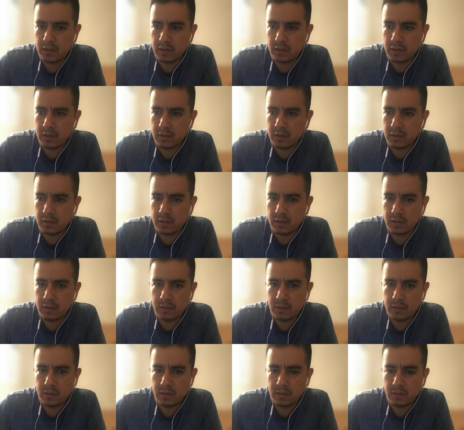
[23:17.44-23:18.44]

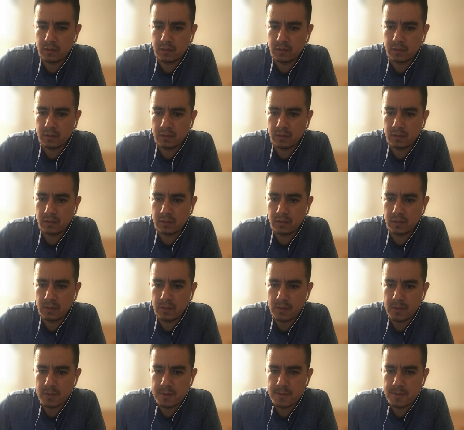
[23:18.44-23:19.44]

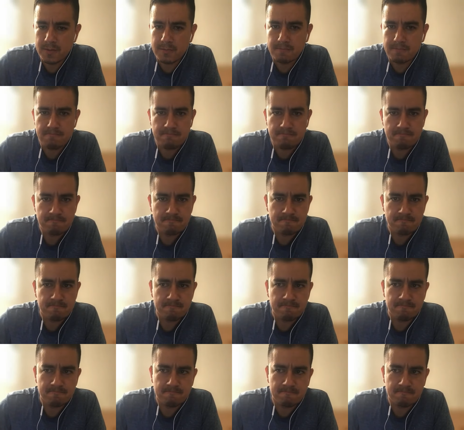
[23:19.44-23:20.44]

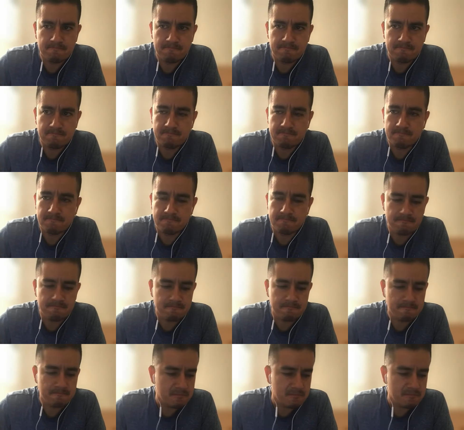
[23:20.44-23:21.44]

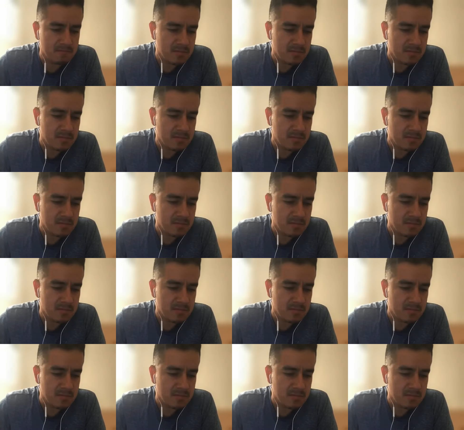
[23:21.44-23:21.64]
No one is speaking in this clip.